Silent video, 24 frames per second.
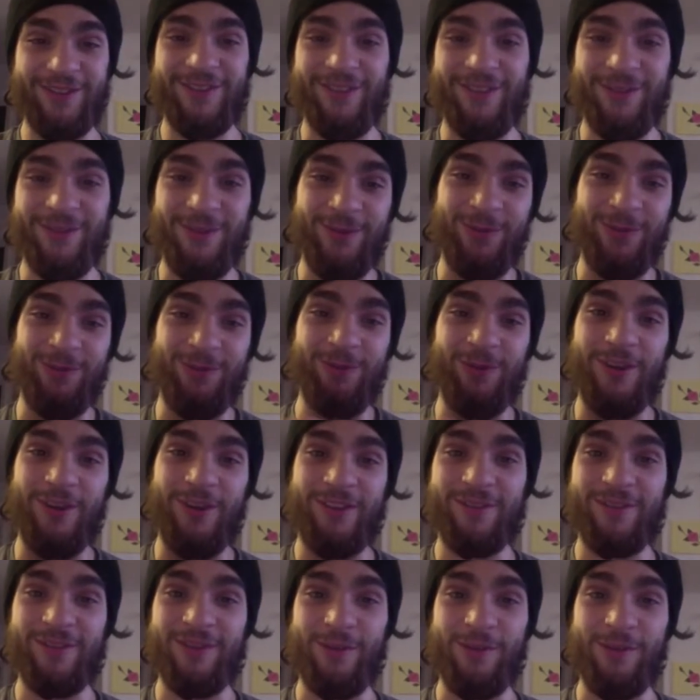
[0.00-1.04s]
to
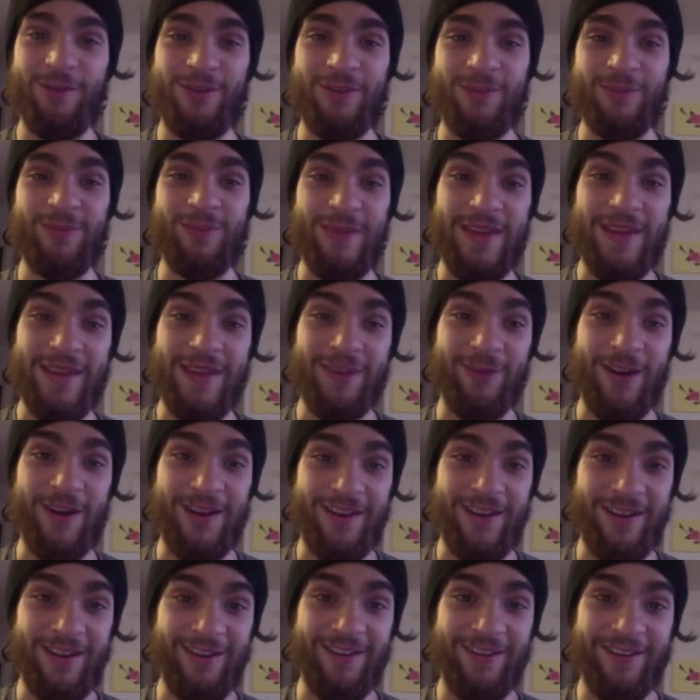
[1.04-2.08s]
risk losing Beak right
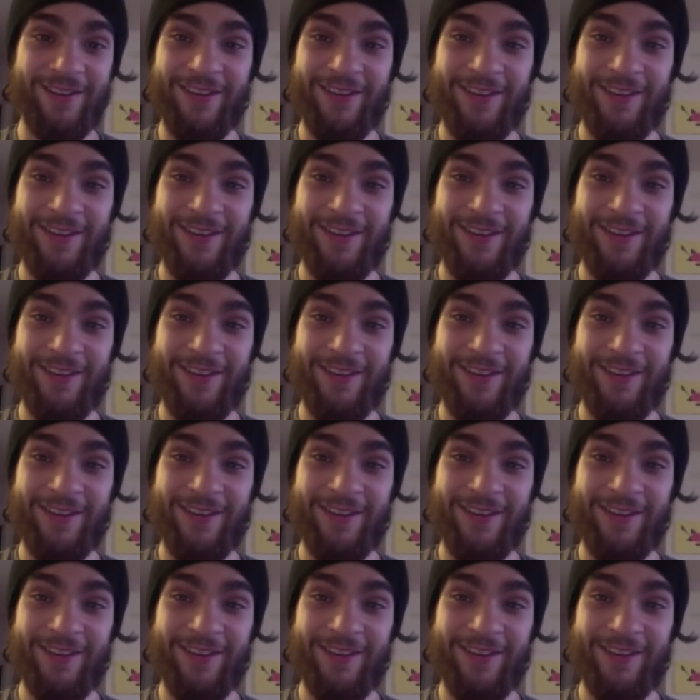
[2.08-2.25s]
here.